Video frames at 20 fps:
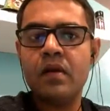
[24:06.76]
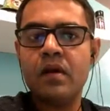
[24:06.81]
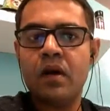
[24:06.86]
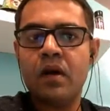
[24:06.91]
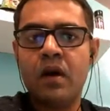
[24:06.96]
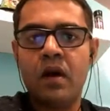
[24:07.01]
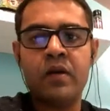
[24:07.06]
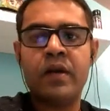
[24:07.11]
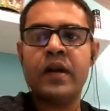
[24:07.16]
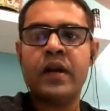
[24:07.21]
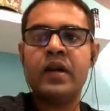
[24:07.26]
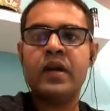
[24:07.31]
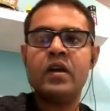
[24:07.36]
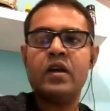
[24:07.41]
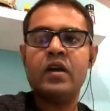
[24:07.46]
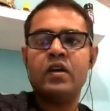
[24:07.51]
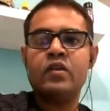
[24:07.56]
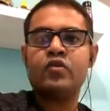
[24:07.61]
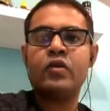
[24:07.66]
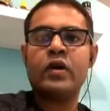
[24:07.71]
All right.
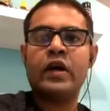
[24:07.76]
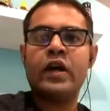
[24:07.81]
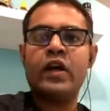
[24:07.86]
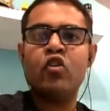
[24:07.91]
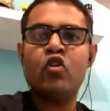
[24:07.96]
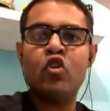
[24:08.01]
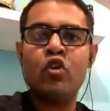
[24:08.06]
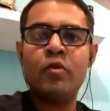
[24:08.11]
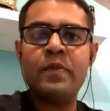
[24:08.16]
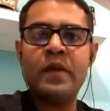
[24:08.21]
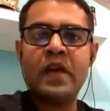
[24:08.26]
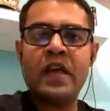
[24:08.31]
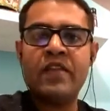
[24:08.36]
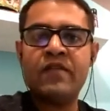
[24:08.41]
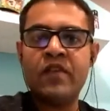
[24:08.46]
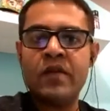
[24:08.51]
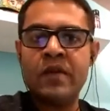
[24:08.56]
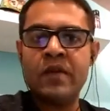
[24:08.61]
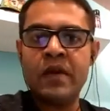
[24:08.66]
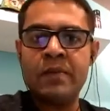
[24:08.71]
So I hope
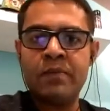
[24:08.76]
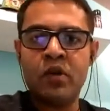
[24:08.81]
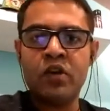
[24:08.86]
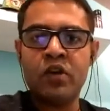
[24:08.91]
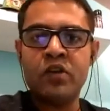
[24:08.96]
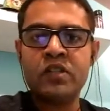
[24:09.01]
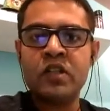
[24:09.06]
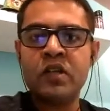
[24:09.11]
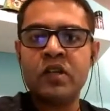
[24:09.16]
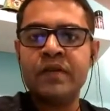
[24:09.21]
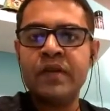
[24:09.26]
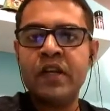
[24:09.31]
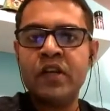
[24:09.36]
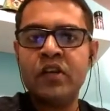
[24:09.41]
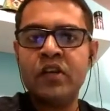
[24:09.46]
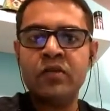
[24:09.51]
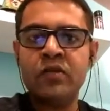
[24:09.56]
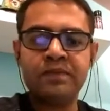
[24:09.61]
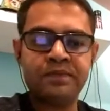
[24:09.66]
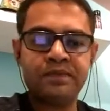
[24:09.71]
everyone paused the
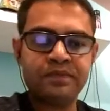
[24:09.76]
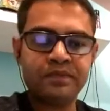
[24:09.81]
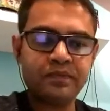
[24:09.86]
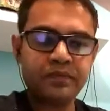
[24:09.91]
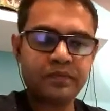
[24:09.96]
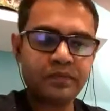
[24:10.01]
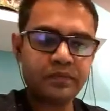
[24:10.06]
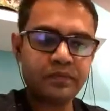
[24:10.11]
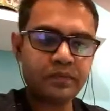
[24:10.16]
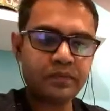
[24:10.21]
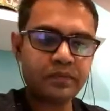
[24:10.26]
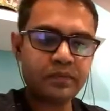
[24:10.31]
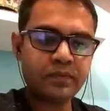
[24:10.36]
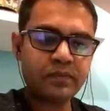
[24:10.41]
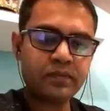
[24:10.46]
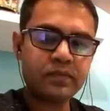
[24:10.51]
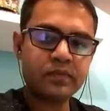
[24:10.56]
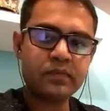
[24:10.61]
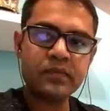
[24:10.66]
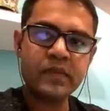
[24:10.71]
video
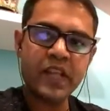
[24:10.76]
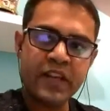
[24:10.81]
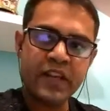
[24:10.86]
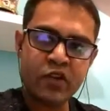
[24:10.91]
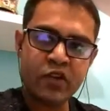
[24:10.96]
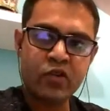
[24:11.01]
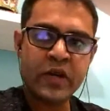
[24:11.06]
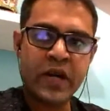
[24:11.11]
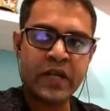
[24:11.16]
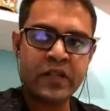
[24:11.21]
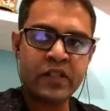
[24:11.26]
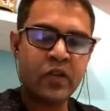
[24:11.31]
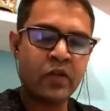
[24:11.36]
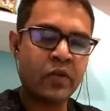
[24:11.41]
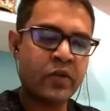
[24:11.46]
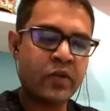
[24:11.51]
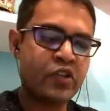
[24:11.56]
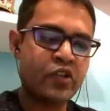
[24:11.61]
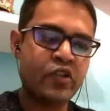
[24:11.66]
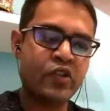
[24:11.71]
and you tried the
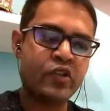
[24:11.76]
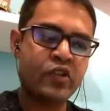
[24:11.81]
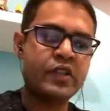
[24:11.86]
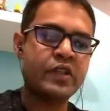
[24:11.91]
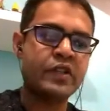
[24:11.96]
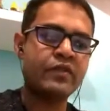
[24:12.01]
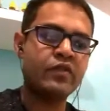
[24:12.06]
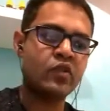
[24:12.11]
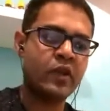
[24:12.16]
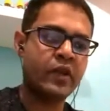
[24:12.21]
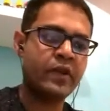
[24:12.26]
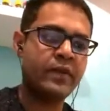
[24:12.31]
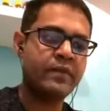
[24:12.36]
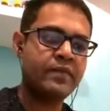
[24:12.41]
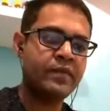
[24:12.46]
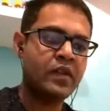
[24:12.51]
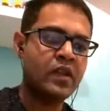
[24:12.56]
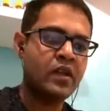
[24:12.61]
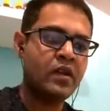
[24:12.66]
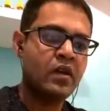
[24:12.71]
question yourself. Okay.
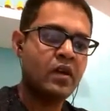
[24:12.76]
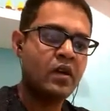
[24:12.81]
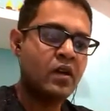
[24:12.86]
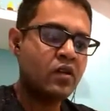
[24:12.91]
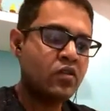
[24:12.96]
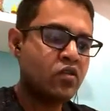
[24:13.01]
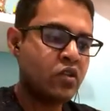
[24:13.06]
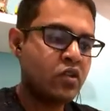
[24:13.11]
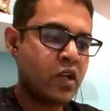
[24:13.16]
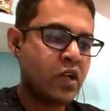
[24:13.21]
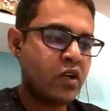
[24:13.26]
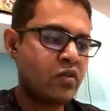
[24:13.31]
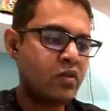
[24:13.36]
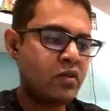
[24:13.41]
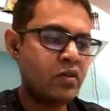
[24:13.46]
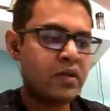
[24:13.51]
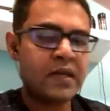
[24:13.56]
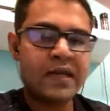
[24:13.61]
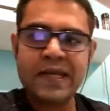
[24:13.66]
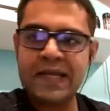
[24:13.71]
So now
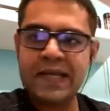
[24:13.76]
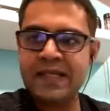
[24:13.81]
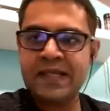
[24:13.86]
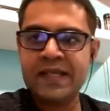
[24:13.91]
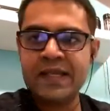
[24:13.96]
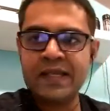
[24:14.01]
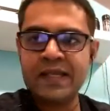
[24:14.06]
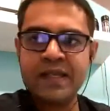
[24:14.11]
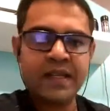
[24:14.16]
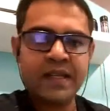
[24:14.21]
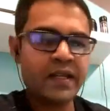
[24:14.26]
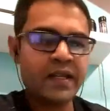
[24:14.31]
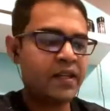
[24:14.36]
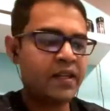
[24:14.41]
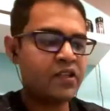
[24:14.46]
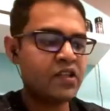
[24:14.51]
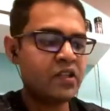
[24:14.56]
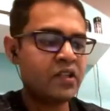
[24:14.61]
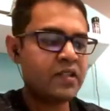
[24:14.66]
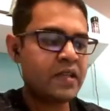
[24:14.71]
let's say the
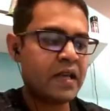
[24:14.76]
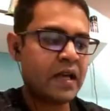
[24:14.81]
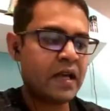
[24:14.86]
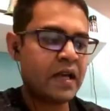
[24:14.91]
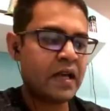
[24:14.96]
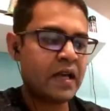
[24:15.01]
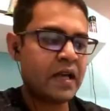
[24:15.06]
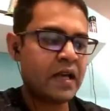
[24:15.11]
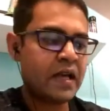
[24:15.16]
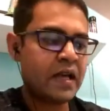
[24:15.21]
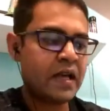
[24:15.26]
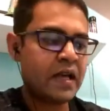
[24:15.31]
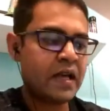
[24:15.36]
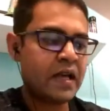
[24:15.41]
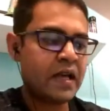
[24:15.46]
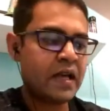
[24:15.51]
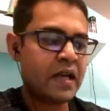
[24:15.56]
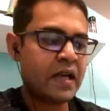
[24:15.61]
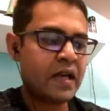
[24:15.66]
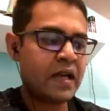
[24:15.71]
initial salary
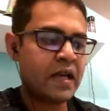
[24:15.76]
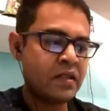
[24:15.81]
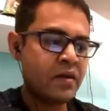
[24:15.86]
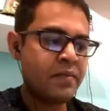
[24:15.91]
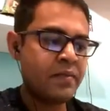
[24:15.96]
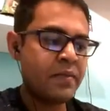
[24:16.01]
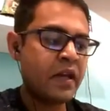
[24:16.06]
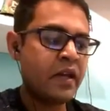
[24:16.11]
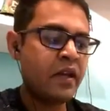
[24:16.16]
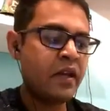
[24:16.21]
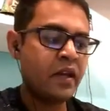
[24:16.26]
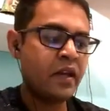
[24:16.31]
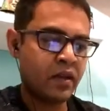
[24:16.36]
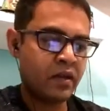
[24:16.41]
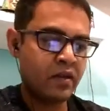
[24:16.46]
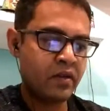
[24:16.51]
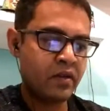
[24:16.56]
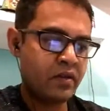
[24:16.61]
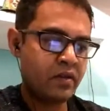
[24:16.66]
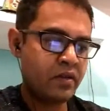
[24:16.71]
at the beginning
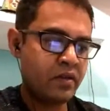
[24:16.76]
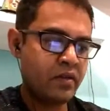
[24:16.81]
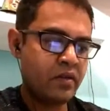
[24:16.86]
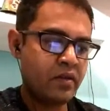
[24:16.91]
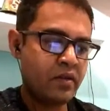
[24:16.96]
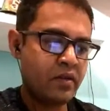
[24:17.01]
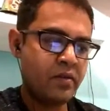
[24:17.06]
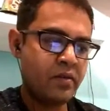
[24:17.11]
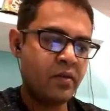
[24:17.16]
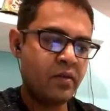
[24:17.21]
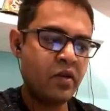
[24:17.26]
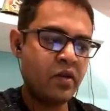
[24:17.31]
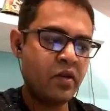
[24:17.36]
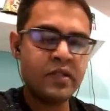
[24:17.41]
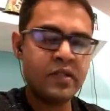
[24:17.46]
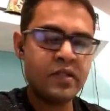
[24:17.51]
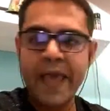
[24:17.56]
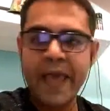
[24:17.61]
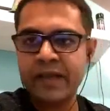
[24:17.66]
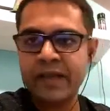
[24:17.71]
was
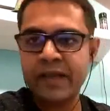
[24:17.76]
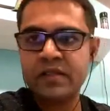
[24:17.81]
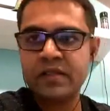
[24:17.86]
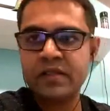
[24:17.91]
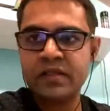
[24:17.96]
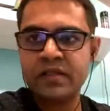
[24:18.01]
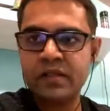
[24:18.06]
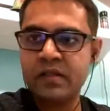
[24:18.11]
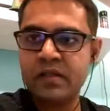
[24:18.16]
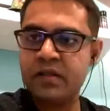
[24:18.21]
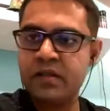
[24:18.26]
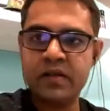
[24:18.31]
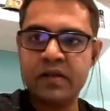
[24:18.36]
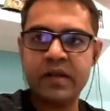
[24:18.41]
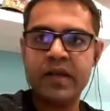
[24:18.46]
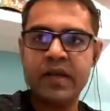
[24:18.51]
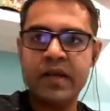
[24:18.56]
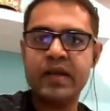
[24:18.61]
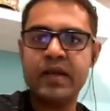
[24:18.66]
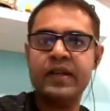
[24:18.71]
X.
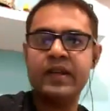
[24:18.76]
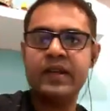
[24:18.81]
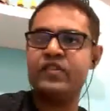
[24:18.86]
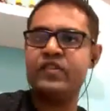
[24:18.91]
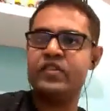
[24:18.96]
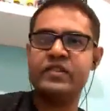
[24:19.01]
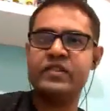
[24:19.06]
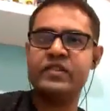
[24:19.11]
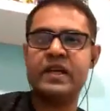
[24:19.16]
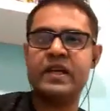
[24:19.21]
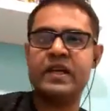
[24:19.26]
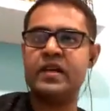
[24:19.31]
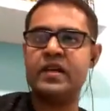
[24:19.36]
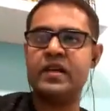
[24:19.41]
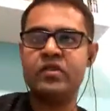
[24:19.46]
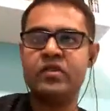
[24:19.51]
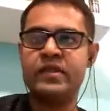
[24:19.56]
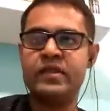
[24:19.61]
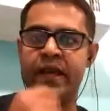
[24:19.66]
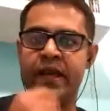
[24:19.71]
Okay. Initial salary
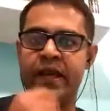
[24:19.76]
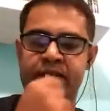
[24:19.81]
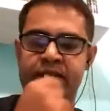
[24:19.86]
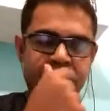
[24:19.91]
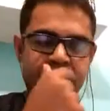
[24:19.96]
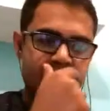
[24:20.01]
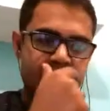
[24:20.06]
was X.